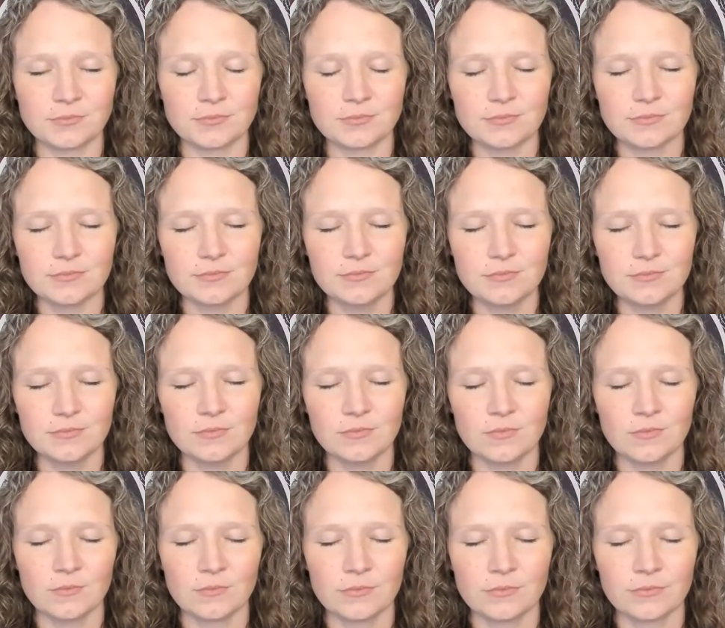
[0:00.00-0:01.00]

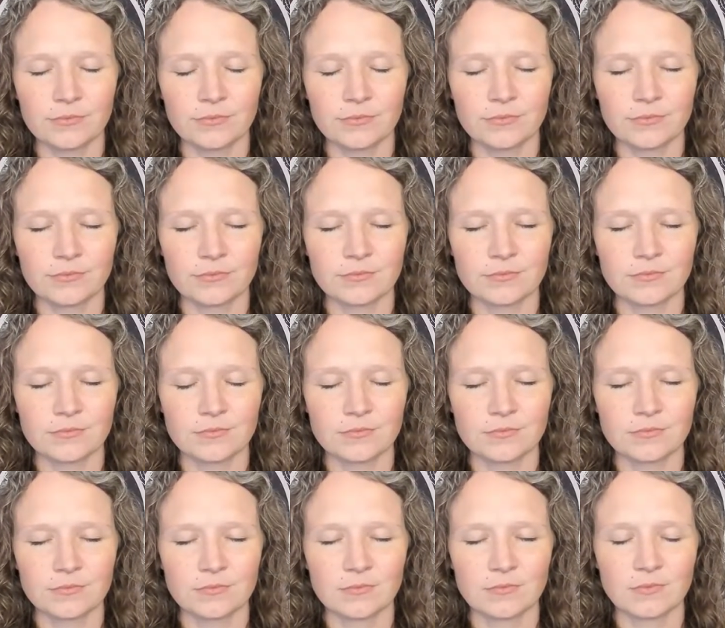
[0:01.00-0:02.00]

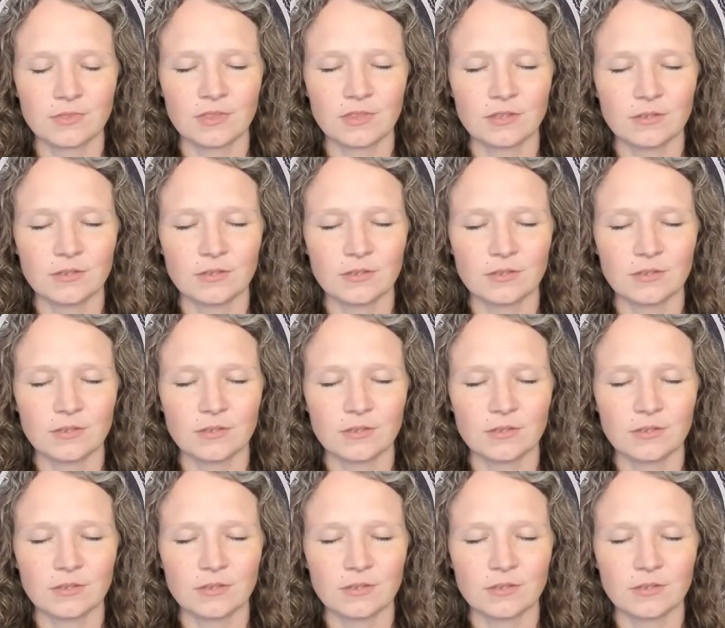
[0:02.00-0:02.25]
No one is speaking in this clip.